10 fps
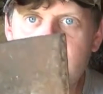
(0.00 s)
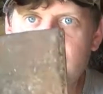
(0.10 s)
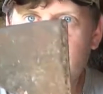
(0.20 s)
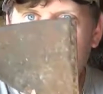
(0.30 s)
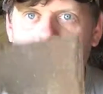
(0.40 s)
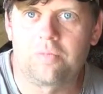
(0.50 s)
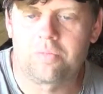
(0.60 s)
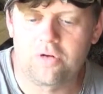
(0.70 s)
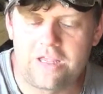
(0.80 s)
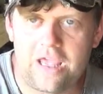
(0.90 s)
it's got a
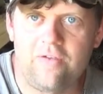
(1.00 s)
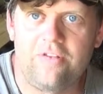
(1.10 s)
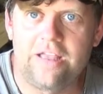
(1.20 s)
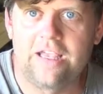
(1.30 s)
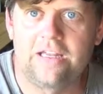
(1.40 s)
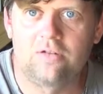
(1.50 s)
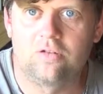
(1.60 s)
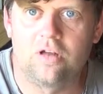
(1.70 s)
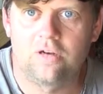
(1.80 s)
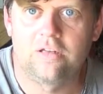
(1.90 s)
pretty heavy handle
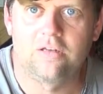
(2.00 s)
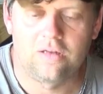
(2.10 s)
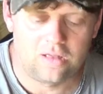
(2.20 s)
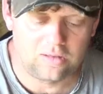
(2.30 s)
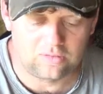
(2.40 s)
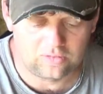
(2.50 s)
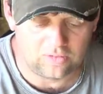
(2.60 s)
on it, so I